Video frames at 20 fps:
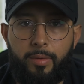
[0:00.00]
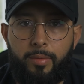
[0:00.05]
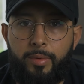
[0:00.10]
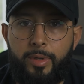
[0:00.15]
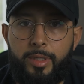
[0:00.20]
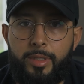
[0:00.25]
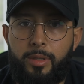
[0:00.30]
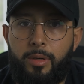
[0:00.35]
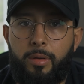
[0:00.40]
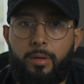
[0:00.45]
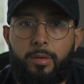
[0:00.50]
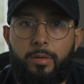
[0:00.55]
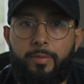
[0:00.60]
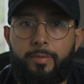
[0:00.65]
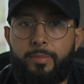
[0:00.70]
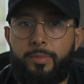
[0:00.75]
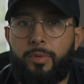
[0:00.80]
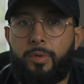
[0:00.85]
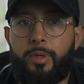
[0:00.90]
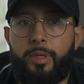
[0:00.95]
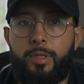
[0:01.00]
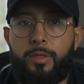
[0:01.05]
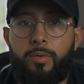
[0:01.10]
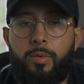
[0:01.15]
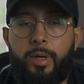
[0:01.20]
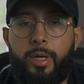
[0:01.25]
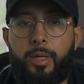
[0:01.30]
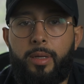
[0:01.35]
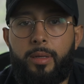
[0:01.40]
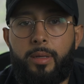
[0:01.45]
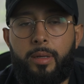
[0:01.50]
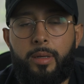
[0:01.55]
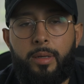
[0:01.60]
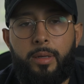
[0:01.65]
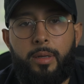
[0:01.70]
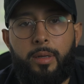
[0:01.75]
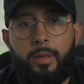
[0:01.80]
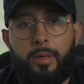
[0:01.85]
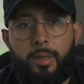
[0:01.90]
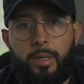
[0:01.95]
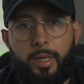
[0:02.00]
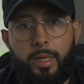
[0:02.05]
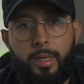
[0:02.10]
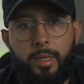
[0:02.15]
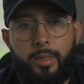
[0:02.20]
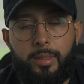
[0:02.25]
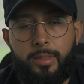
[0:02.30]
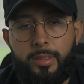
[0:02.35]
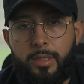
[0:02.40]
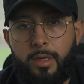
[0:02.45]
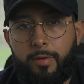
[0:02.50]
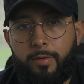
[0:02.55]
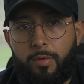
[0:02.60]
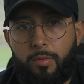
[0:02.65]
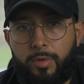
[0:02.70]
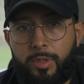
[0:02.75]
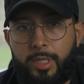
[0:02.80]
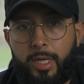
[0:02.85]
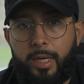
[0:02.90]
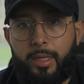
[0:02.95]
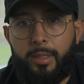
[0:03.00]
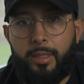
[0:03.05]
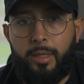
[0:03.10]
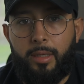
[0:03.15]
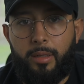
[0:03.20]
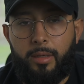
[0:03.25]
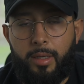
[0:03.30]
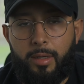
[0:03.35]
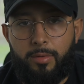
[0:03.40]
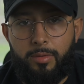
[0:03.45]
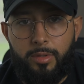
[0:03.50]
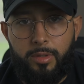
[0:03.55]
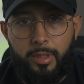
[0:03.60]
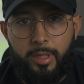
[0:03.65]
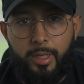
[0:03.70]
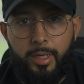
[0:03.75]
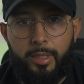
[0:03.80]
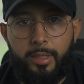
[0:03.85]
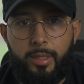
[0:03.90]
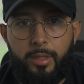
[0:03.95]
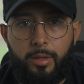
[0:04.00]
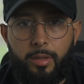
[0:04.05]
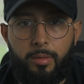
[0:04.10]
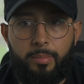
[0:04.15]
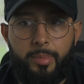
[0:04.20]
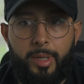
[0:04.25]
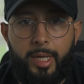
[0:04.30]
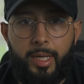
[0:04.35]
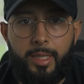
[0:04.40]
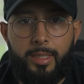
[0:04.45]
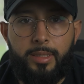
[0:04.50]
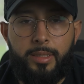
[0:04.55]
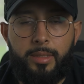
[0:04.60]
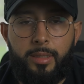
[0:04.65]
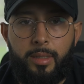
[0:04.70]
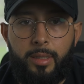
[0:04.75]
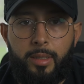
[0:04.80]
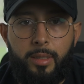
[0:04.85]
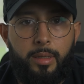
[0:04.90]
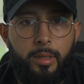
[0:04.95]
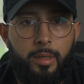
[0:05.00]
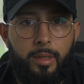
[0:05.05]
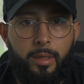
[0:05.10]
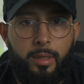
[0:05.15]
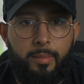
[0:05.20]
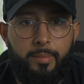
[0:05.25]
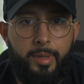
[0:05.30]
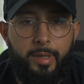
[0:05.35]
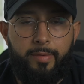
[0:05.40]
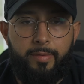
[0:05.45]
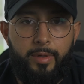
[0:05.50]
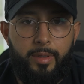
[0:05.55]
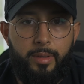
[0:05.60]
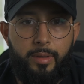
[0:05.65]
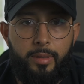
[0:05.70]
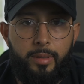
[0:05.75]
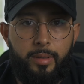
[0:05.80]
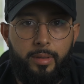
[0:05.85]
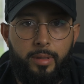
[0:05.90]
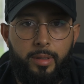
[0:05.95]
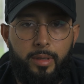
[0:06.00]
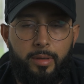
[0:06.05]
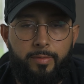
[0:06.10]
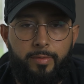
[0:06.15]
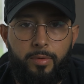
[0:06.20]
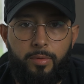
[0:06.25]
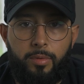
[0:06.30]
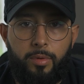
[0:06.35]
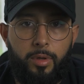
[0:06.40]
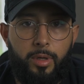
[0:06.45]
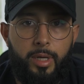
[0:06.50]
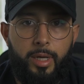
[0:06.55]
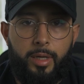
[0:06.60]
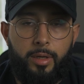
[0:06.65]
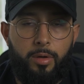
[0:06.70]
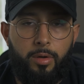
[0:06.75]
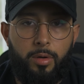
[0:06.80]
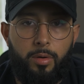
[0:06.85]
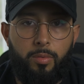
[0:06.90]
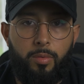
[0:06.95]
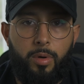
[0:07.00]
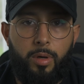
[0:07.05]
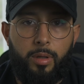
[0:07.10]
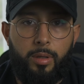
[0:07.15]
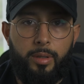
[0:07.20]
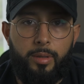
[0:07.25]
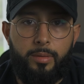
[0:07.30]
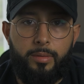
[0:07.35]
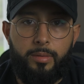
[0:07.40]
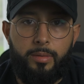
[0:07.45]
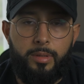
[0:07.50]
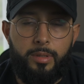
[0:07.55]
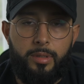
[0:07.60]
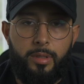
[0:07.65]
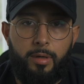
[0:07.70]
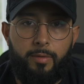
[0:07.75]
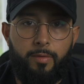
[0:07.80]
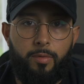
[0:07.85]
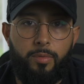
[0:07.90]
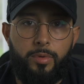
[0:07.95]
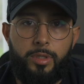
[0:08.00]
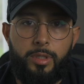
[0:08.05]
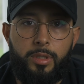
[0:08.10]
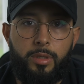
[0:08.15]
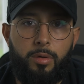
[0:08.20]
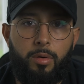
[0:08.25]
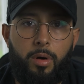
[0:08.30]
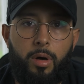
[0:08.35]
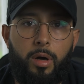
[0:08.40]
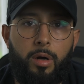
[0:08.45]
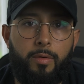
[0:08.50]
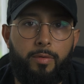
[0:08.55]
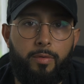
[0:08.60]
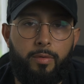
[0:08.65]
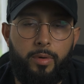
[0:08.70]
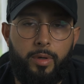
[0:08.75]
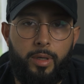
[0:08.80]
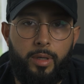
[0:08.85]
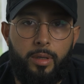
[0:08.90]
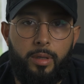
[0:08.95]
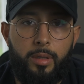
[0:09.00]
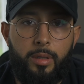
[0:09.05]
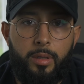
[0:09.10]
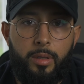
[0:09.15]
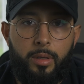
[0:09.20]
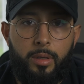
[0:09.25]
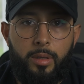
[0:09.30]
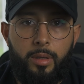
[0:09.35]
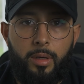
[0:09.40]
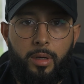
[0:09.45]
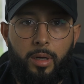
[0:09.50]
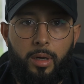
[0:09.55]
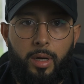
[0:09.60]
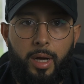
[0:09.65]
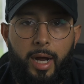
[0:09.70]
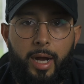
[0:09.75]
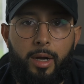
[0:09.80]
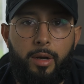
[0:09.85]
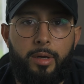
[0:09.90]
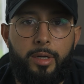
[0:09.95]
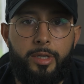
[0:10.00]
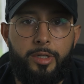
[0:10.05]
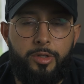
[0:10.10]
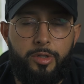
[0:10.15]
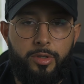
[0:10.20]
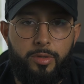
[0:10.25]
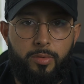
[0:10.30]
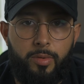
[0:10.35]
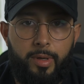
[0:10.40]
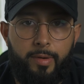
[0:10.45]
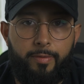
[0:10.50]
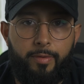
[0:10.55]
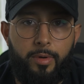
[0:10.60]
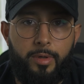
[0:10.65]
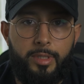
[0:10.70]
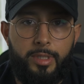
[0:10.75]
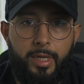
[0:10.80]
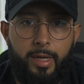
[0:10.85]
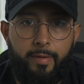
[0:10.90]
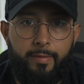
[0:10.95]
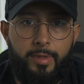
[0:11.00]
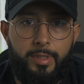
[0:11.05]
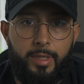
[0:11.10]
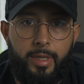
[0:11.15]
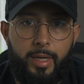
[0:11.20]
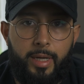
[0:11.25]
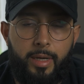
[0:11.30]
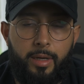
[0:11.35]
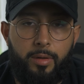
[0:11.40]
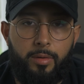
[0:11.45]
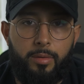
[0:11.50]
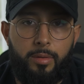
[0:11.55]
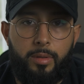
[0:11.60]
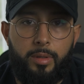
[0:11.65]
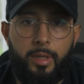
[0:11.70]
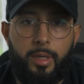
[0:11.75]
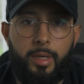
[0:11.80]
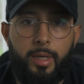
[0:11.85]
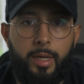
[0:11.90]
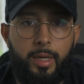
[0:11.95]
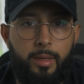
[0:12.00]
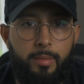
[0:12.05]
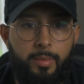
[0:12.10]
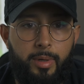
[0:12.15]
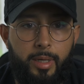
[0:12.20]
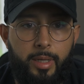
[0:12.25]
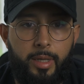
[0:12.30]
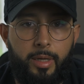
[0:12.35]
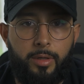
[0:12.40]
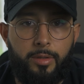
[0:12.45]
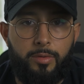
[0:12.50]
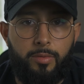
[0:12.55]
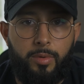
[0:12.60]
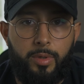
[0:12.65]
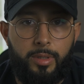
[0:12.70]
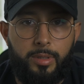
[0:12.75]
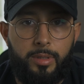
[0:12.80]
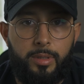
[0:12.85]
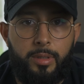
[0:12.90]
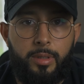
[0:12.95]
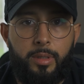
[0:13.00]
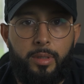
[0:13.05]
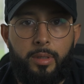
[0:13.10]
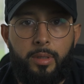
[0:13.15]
a recent article from 2020, and Discover was on there, and I was looking at the other banks. Even if you look on NerdWallet, Discover was still offering a higher interest rate for a savings account than anybody else was.